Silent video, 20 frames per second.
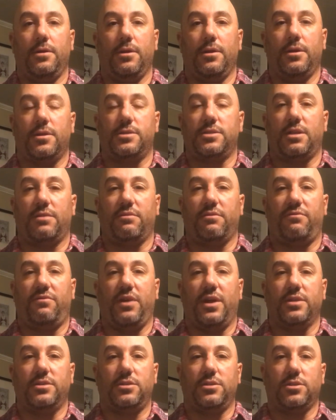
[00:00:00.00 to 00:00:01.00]
it doesn't have the
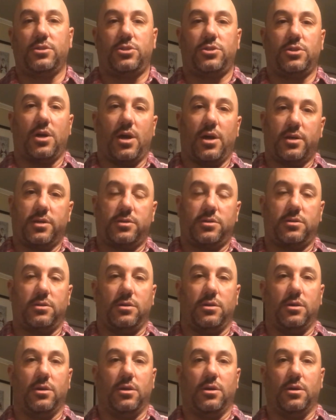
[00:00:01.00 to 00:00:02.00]
fanciest shocks
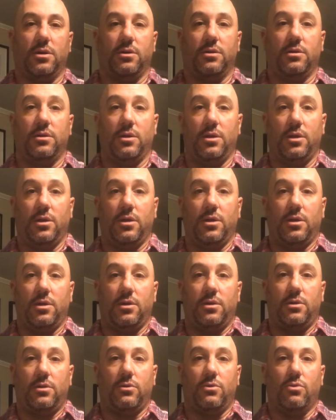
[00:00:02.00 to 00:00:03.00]

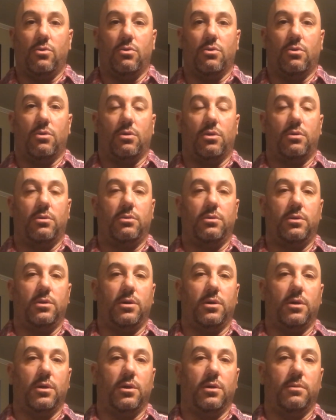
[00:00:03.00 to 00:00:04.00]
or
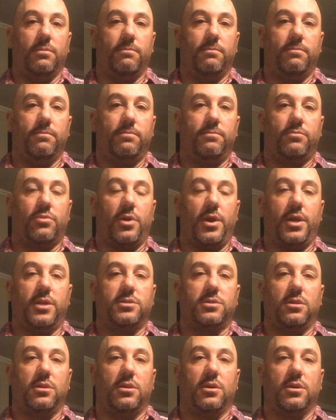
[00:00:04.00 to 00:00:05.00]

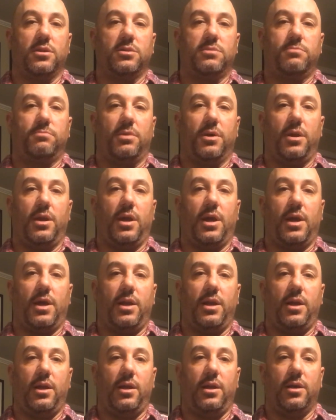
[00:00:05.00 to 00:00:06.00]
brakes and things, but it
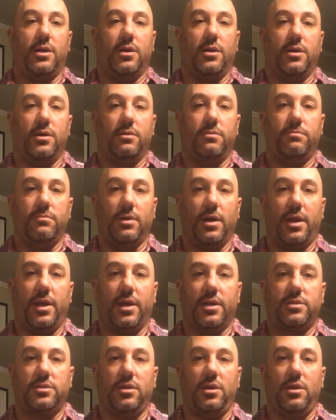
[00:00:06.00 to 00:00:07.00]
had a
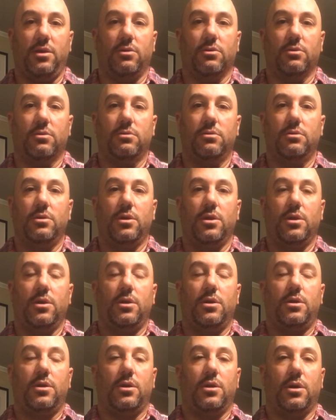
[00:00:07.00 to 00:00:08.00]
NX Eagle
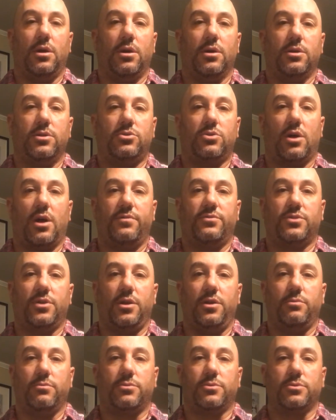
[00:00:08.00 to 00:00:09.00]

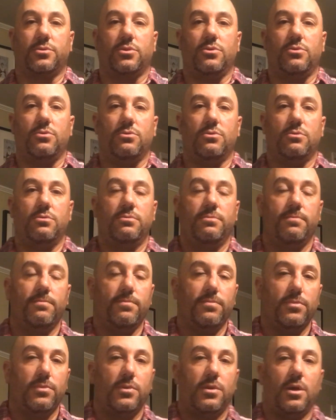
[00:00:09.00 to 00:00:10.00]
drivetrain, which was cool.
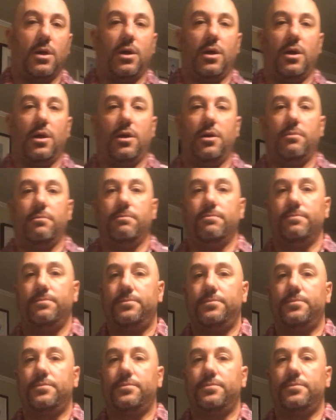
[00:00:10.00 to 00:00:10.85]
Um,